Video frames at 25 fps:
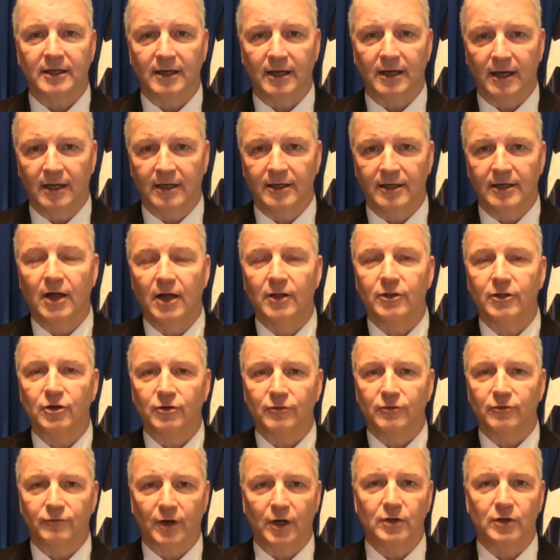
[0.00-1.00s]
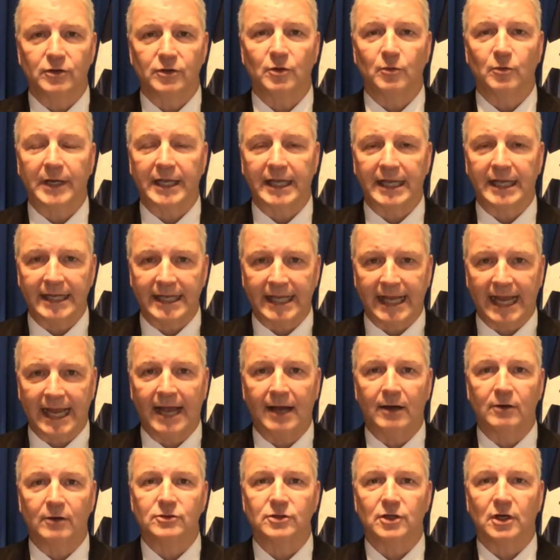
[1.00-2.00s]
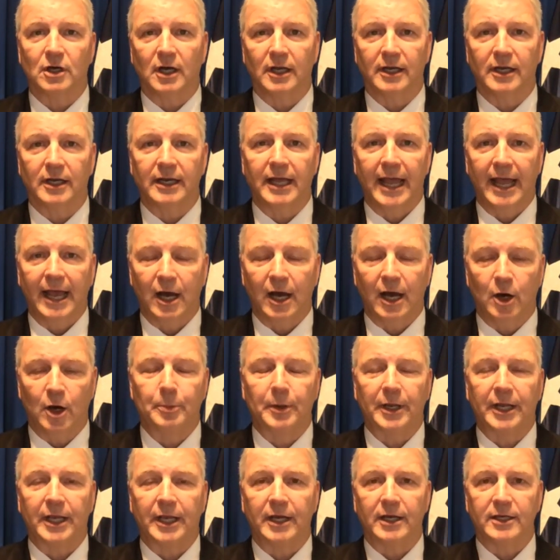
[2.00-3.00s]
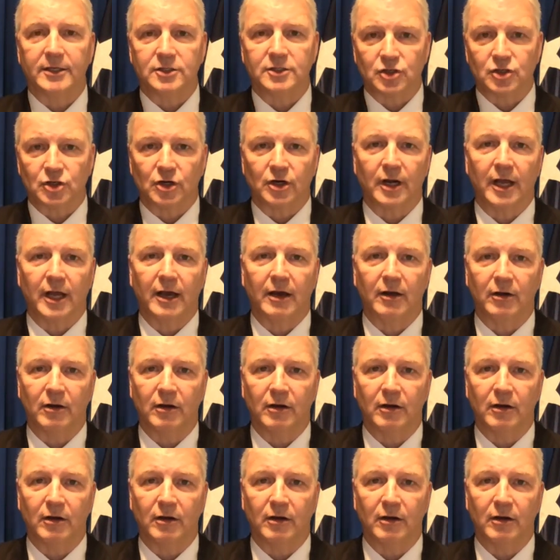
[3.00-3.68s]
another vote that we can count on helping us turn out